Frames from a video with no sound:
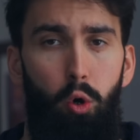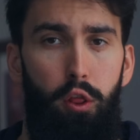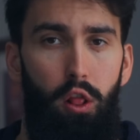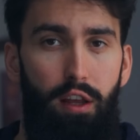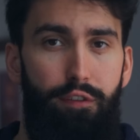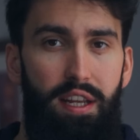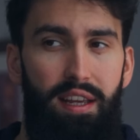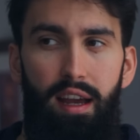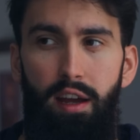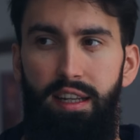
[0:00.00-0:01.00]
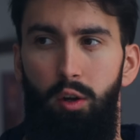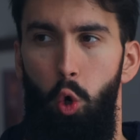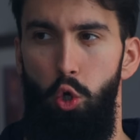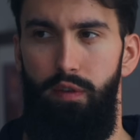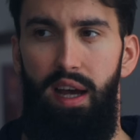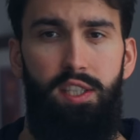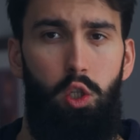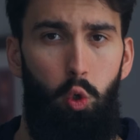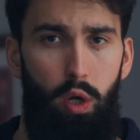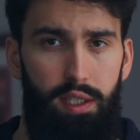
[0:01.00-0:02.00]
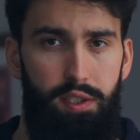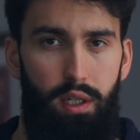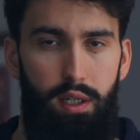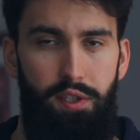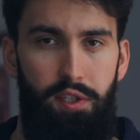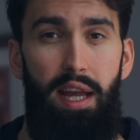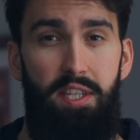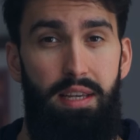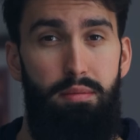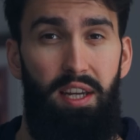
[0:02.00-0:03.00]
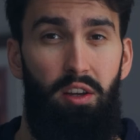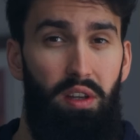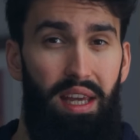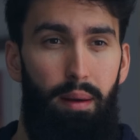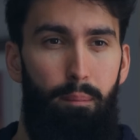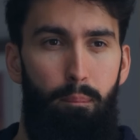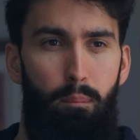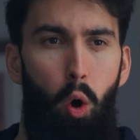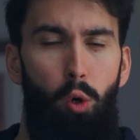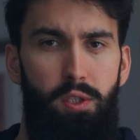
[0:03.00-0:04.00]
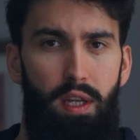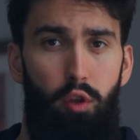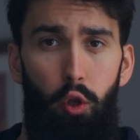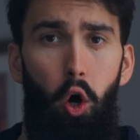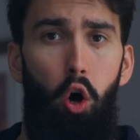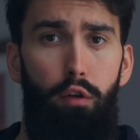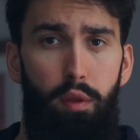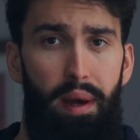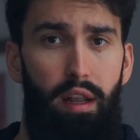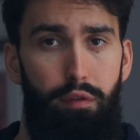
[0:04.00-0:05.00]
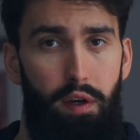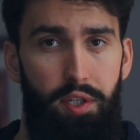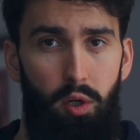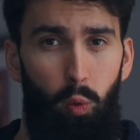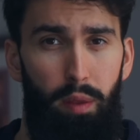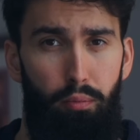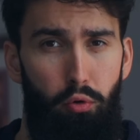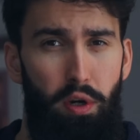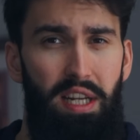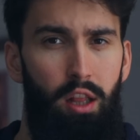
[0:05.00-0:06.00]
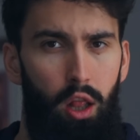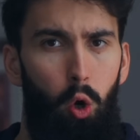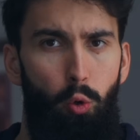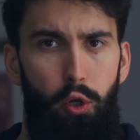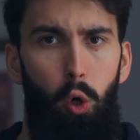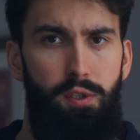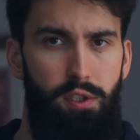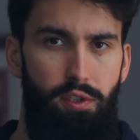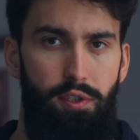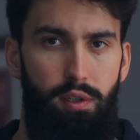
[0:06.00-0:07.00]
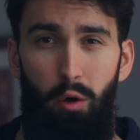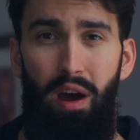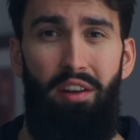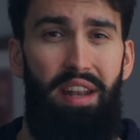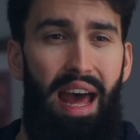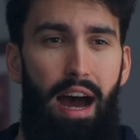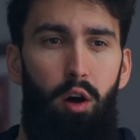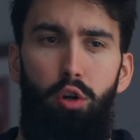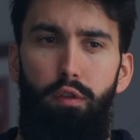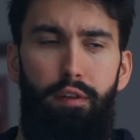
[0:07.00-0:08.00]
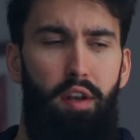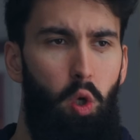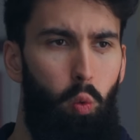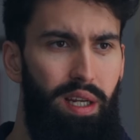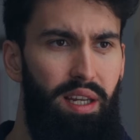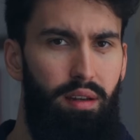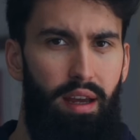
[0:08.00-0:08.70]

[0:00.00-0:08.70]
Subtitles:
both lifting and cardiovascular exercise, it seems like you can get most, if not all, of the benefit with pretty low doses. Around an hour of lifting a week